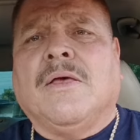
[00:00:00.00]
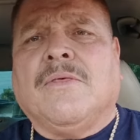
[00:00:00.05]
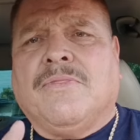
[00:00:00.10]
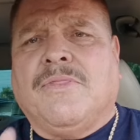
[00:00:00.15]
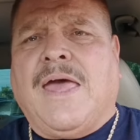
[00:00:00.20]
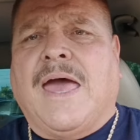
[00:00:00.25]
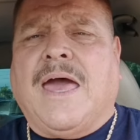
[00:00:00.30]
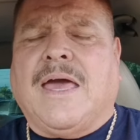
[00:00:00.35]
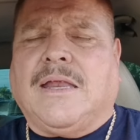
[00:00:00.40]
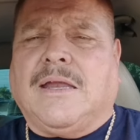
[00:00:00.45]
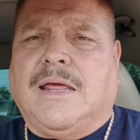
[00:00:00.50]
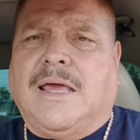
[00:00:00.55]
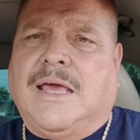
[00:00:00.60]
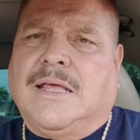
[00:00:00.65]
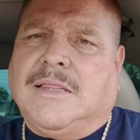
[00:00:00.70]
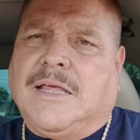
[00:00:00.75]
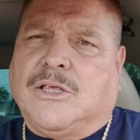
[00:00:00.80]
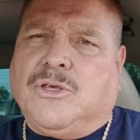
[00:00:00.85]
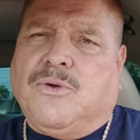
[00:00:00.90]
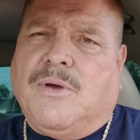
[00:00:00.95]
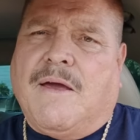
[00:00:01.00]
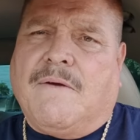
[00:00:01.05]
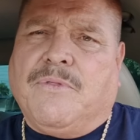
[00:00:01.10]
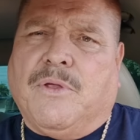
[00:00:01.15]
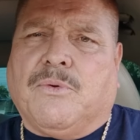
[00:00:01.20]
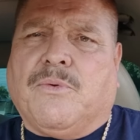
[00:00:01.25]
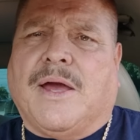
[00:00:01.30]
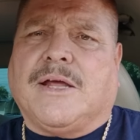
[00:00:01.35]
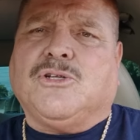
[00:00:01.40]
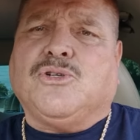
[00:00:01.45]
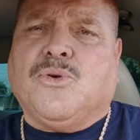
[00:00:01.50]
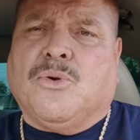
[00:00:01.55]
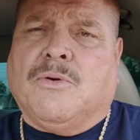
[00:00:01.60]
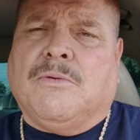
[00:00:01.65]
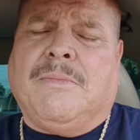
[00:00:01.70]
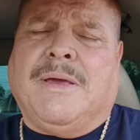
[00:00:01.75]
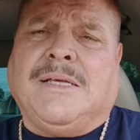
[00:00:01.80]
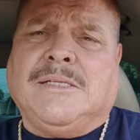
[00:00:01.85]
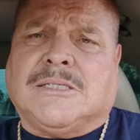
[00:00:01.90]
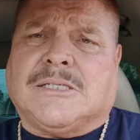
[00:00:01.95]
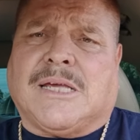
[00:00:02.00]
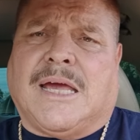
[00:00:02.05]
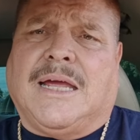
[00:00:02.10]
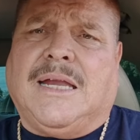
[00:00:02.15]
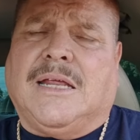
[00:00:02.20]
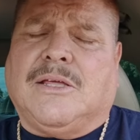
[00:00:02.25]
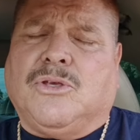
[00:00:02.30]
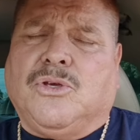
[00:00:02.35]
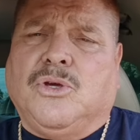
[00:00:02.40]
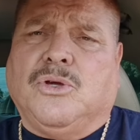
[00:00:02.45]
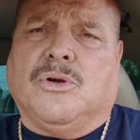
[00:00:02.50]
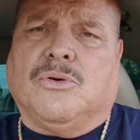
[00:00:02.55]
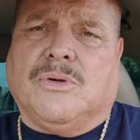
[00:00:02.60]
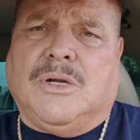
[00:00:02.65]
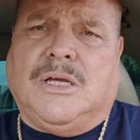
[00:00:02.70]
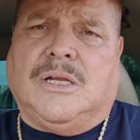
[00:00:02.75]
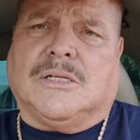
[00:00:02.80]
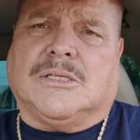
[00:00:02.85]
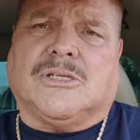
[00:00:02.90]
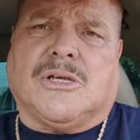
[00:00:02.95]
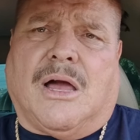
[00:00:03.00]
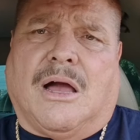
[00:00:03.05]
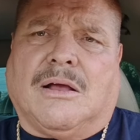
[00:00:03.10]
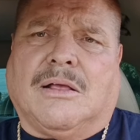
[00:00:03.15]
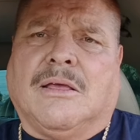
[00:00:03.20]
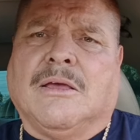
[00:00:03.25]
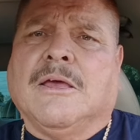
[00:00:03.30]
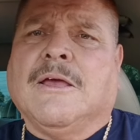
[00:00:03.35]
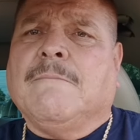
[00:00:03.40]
That and that you have the right to remain silent. You don't need to talk.